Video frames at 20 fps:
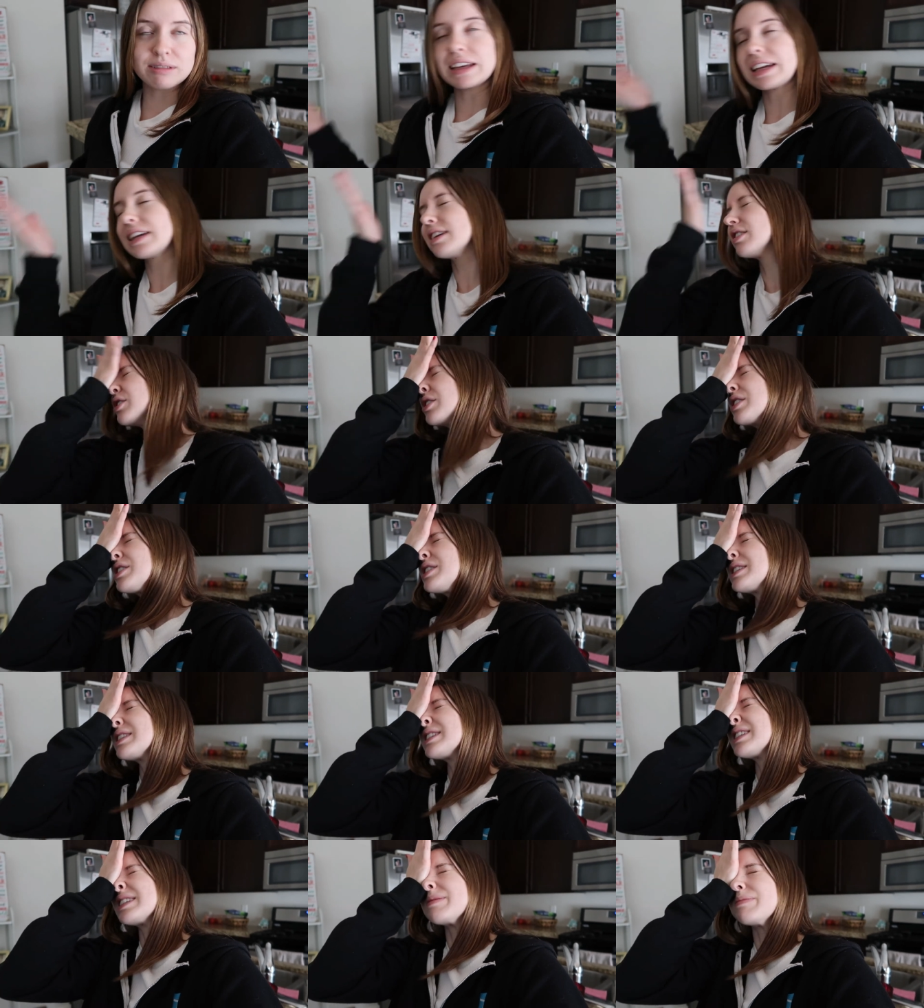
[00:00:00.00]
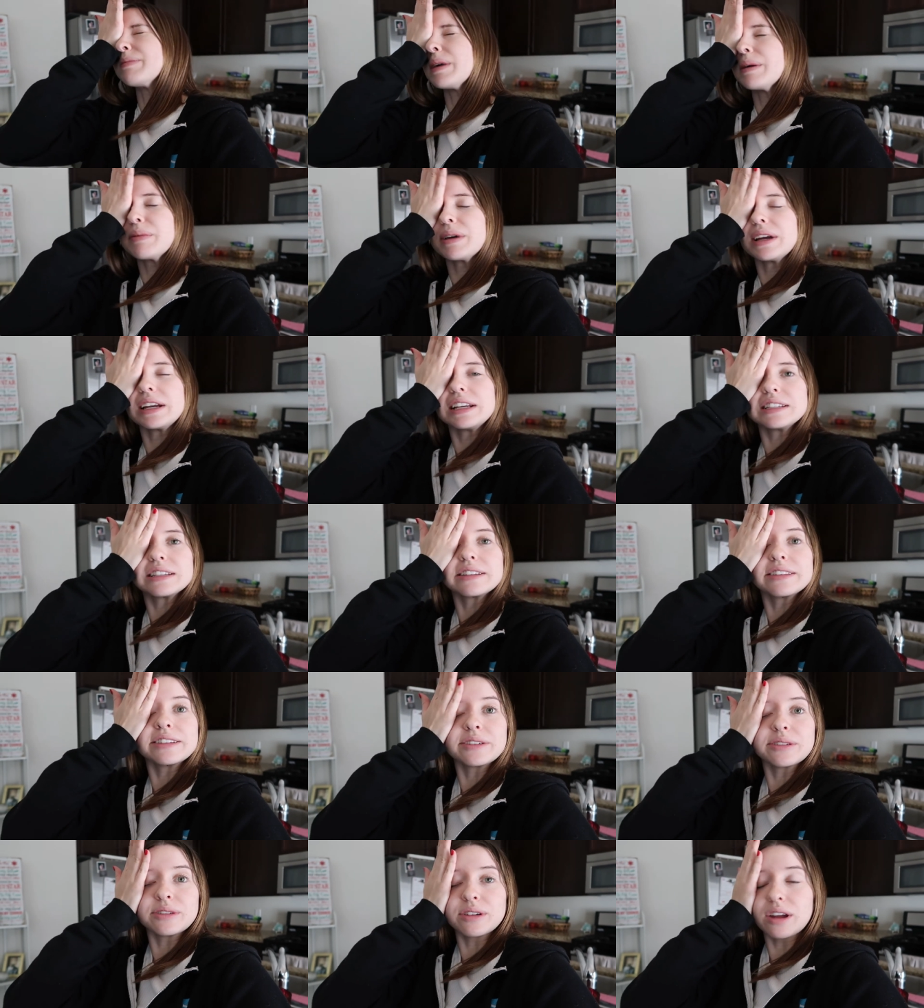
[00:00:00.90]
Like it's just, my brain is a
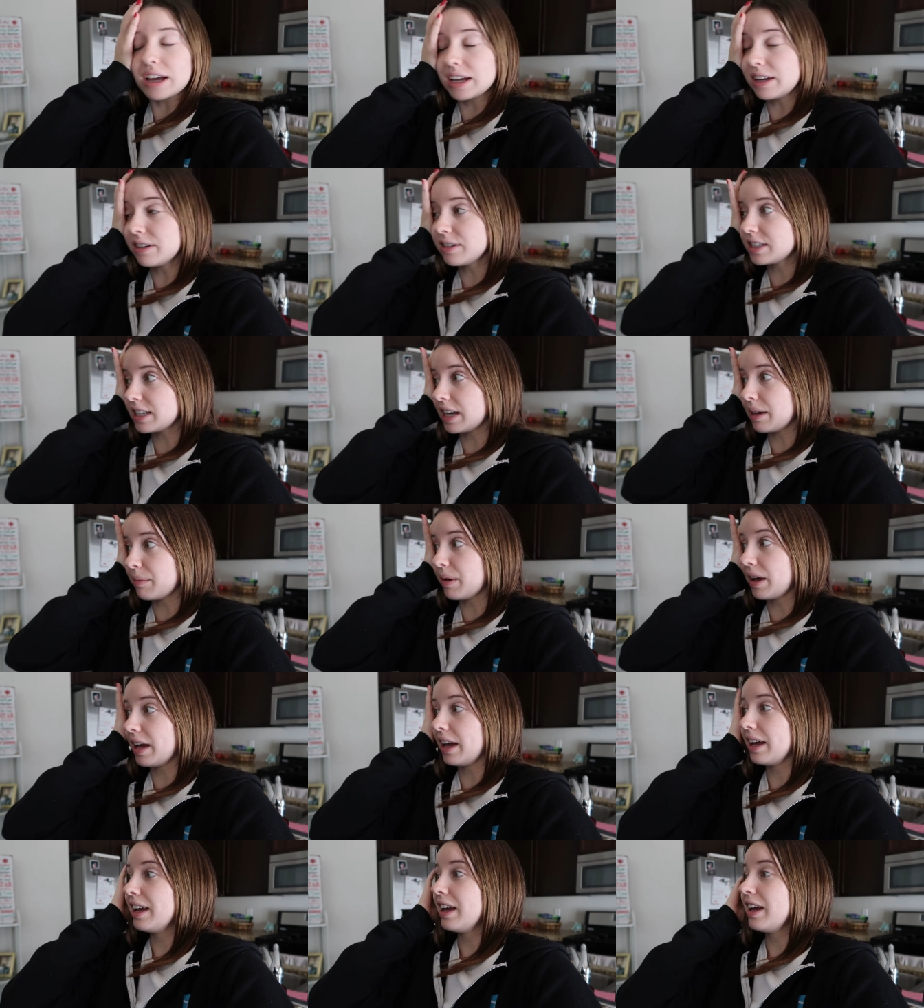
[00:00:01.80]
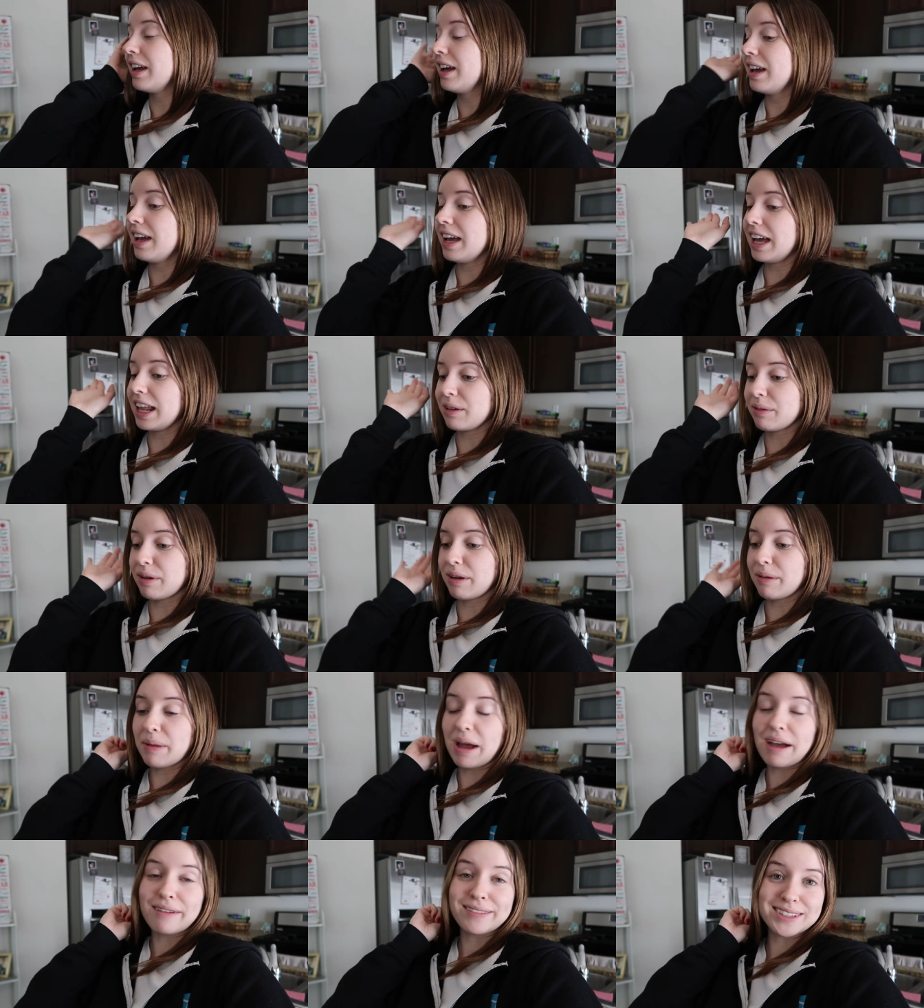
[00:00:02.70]
little not here today, but anyway,
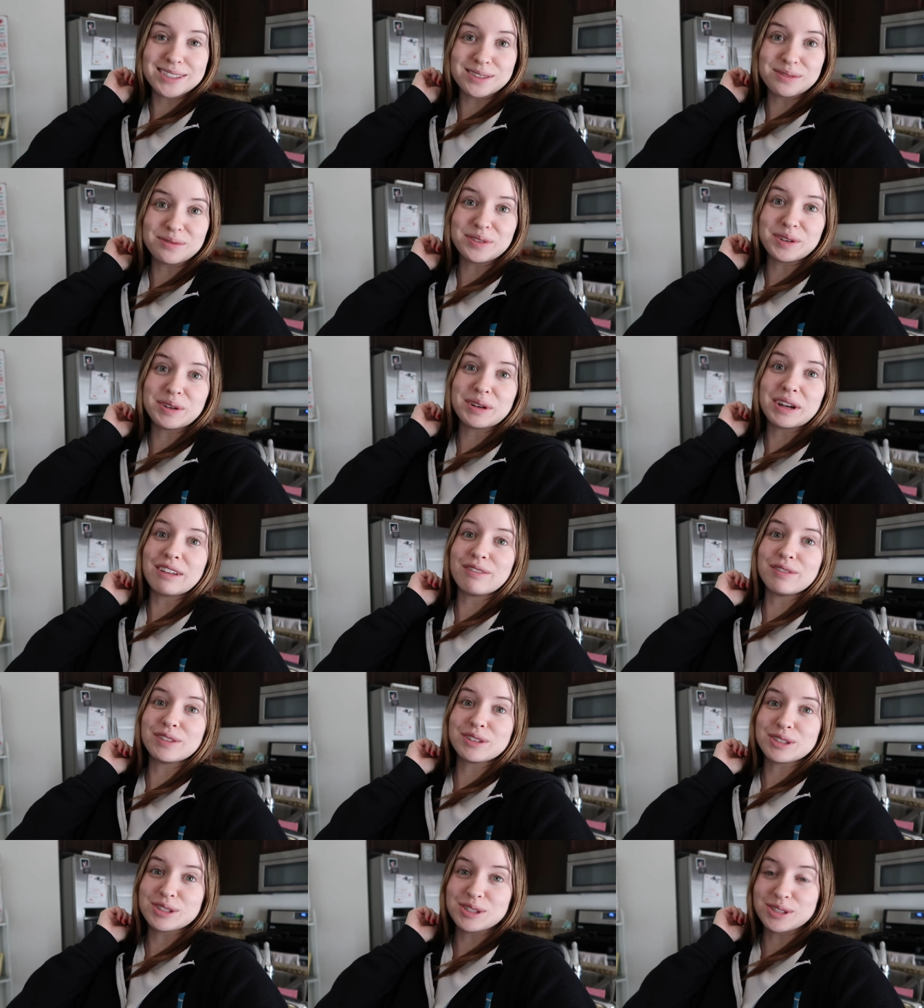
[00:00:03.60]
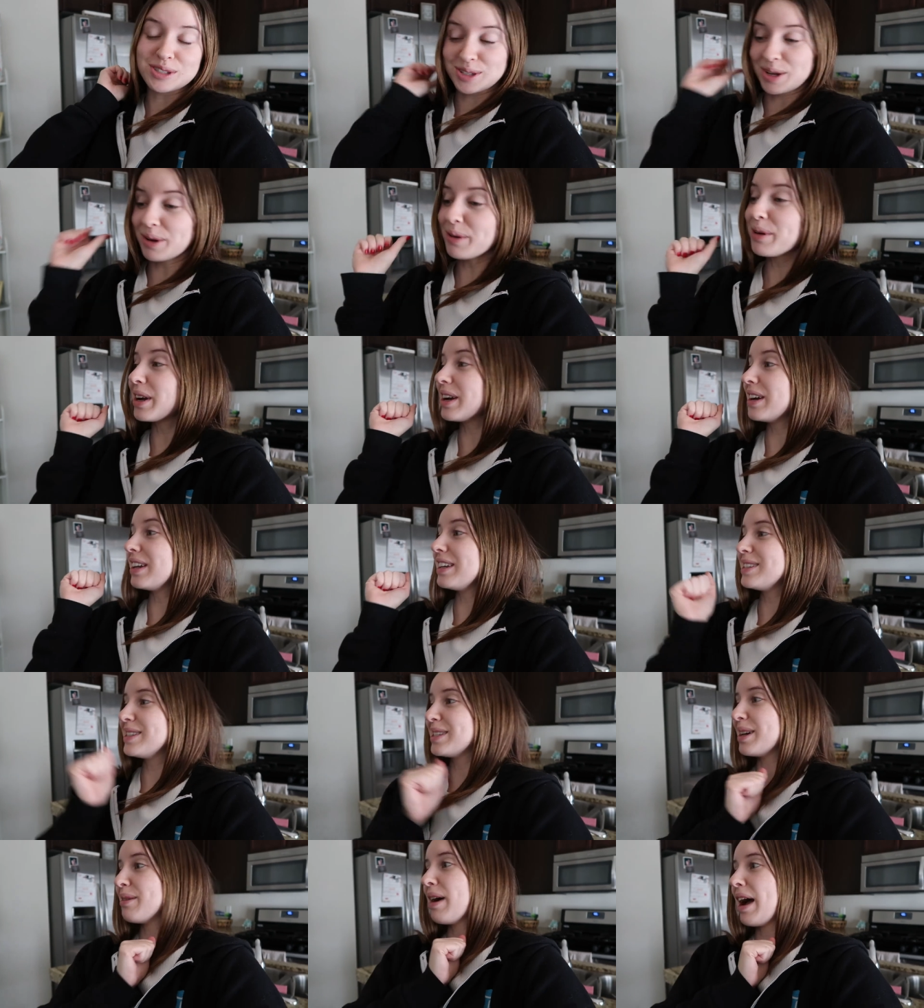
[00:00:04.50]
I'm having some food. I feel so
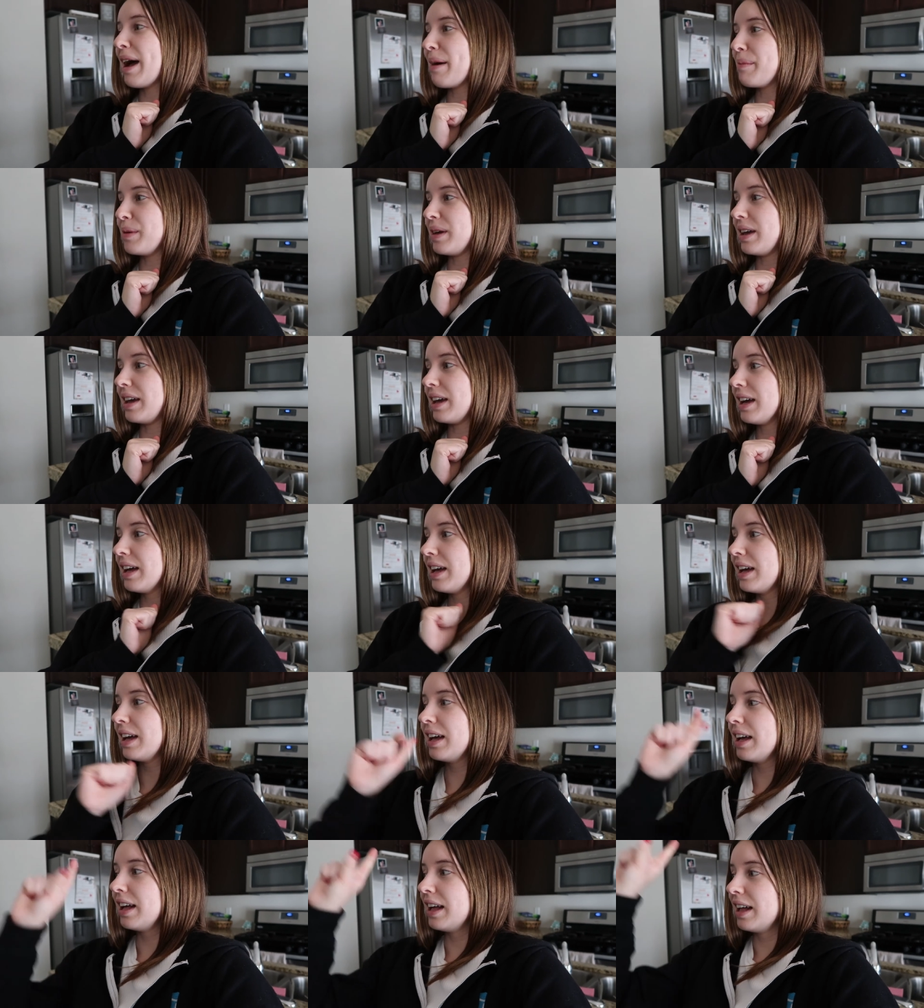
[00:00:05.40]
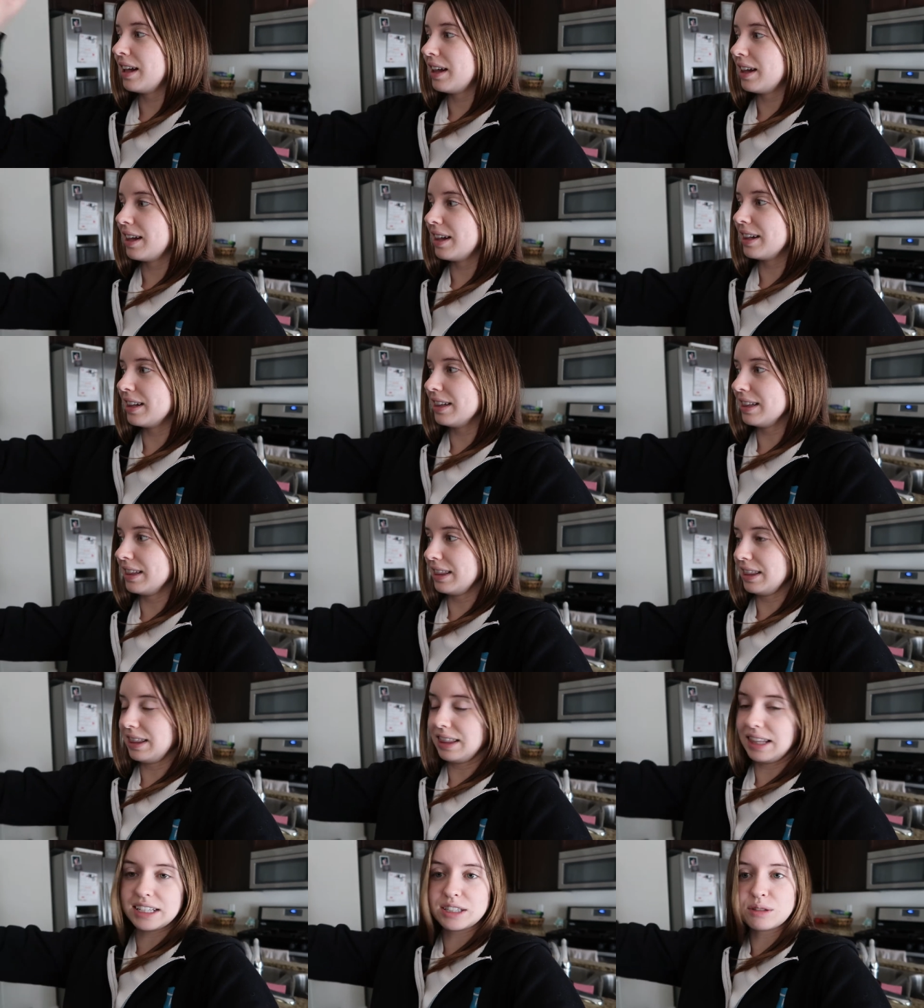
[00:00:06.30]
good, so happy.
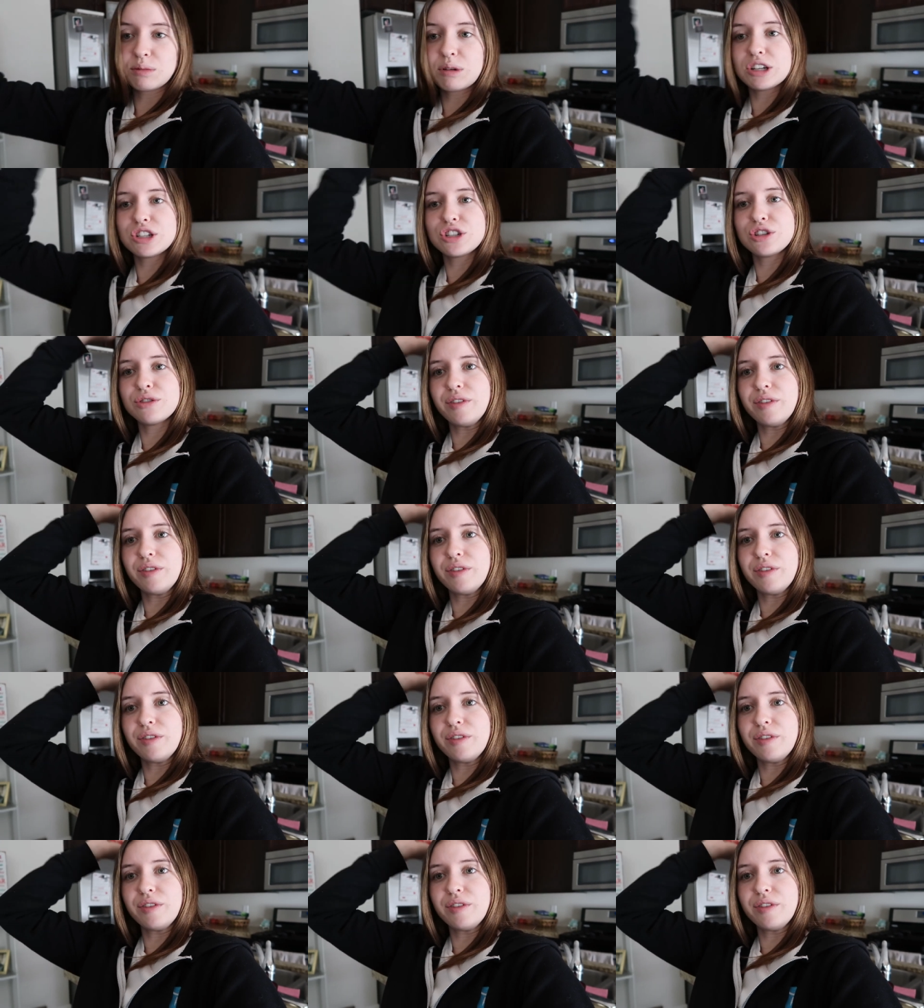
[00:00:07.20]
Let's watch